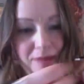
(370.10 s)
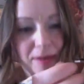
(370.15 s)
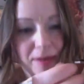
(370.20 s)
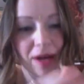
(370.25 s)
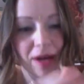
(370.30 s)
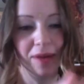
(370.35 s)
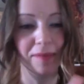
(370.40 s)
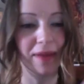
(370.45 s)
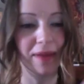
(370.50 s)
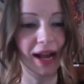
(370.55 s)

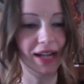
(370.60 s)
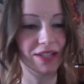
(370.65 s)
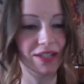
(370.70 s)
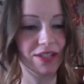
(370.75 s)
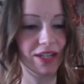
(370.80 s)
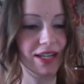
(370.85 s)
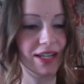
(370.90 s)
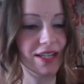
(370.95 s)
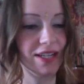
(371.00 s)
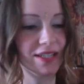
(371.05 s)
about
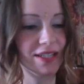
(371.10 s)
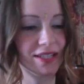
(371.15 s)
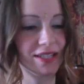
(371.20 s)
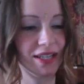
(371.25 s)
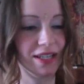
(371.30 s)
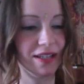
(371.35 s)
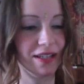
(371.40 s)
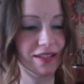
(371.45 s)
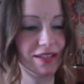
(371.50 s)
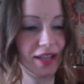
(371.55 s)
mandrakes
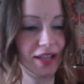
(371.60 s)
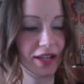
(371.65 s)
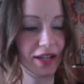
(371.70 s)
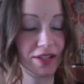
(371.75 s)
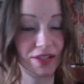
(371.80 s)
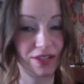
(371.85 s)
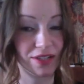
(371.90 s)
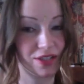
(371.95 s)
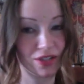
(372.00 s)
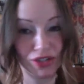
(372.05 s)
is they
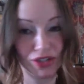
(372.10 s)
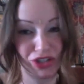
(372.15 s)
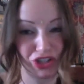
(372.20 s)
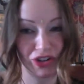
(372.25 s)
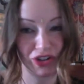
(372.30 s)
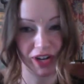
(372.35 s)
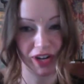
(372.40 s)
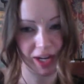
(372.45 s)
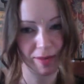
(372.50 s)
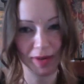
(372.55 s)
just
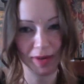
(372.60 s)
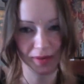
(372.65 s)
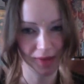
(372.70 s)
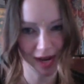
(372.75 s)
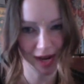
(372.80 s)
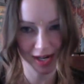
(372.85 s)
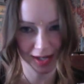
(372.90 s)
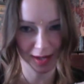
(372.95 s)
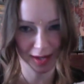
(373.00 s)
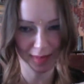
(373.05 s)
scream and
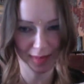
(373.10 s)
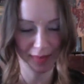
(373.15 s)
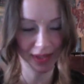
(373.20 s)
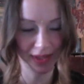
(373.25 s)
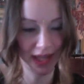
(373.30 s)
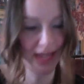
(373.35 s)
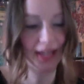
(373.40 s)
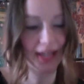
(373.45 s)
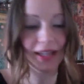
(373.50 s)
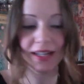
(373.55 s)
whine and
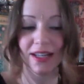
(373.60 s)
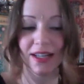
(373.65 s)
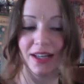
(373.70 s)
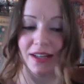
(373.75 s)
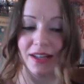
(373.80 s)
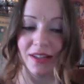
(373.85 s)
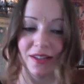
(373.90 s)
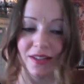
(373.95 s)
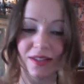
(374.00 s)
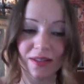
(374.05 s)
complain.
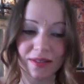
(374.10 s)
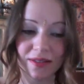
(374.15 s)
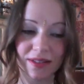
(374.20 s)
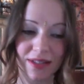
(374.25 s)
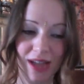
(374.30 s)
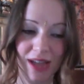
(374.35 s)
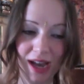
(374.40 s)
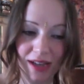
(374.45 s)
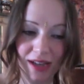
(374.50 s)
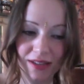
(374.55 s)
So the
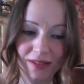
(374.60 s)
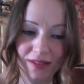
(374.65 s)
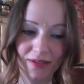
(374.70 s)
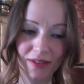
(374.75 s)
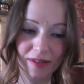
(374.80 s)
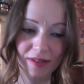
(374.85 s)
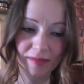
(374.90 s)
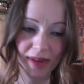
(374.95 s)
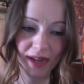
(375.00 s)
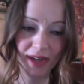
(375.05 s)
task for
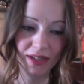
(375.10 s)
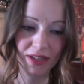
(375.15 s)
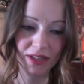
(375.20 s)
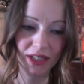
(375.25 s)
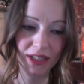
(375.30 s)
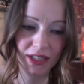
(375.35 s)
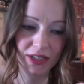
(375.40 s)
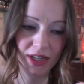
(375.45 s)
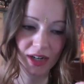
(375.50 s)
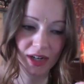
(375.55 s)
the
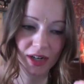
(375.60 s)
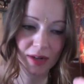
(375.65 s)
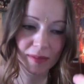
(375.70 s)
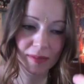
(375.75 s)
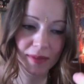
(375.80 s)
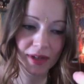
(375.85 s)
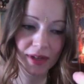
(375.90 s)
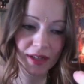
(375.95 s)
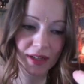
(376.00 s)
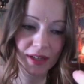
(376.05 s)
mandrake
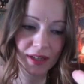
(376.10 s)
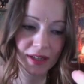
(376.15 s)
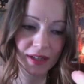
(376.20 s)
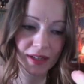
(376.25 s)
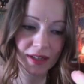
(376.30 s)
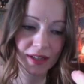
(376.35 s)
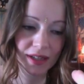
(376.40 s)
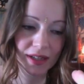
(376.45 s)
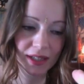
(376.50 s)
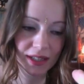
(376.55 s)
charm
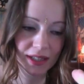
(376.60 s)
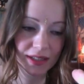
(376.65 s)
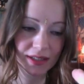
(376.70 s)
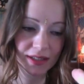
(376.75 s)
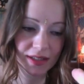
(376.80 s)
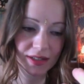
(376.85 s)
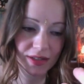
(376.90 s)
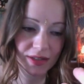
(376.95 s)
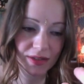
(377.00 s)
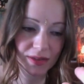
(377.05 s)

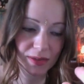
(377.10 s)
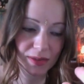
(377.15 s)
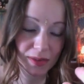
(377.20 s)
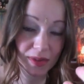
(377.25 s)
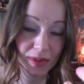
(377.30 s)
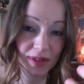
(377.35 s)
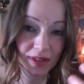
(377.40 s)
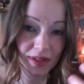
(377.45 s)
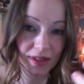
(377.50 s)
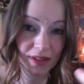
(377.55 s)
is to
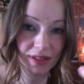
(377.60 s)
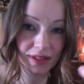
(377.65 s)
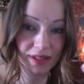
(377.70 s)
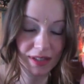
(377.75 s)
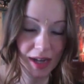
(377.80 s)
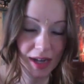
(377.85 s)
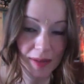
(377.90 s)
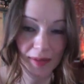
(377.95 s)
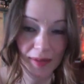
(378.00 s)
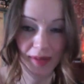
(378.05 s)

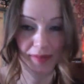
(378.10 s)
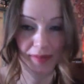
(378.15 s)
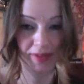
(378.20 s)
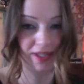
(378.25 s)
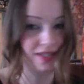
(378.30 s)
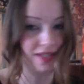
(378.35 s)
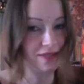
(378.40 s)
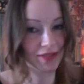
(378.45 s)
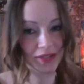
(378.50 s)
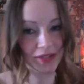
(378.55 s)
stop
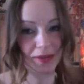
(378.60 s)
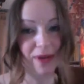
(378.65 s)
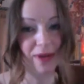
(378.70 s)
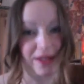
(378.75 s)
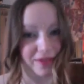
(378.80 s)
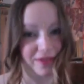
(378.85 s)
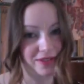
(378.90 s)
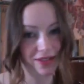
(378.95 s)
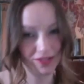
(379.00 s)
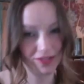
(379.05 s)
complaining for
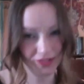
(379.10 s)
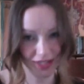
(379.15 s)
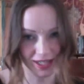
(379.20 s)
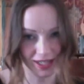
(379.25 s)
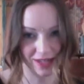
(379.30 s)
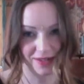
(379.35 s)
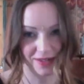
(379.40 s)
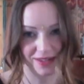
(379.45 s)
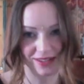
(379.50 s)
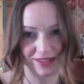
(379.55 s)
24 straight
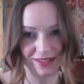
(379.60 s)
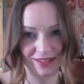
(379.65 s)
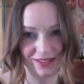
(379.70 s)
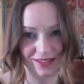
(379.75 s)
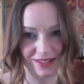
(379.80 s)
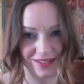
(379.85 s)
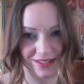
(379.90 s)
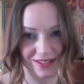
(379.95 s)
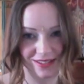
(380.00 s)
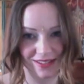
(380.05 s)
hours.
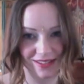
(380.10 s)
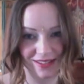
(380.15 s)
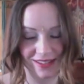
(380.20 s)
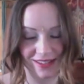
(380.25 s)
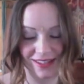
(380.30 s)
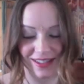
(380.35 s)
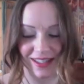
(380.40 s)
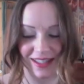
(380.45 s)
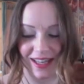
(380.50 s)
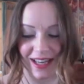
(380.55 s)

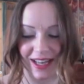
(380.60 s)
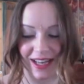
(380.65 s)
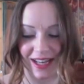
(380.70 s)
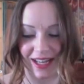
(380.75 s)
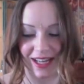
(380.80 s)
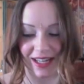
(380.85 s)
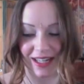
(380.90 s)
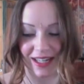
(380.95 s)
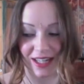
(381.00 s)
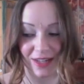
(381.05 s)

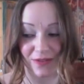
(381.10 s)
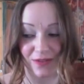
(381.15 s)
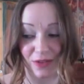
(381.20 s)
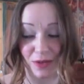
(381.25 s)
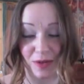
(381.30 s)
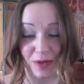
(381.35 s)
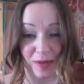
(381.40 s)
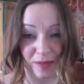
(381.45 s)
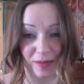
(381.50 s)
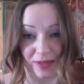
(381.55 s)
And if you
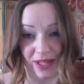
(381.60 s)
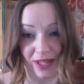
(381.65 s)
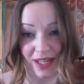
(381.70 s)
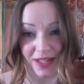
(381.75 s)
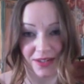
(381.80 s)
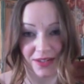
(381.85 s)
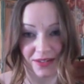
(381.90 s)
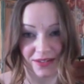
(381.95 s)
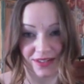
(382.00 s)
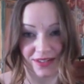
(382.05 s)
complain,
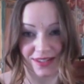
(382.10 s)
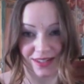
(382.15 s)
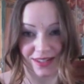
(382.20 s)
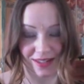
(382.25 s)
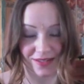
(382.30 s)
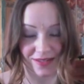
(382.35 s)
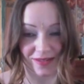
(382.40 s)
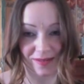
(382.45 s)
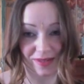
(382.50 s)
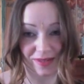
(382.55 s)
you have to
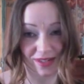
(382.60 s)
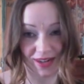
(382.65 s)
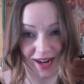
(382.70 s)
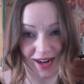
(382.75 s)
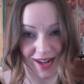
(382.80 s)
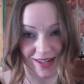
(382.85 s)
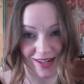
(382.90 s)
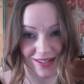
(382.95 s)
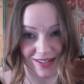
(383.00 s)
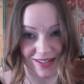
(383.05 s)
start from
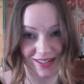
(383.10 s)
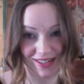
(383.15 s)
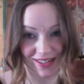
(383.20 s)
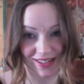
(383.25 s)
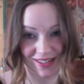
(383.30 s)
scratch.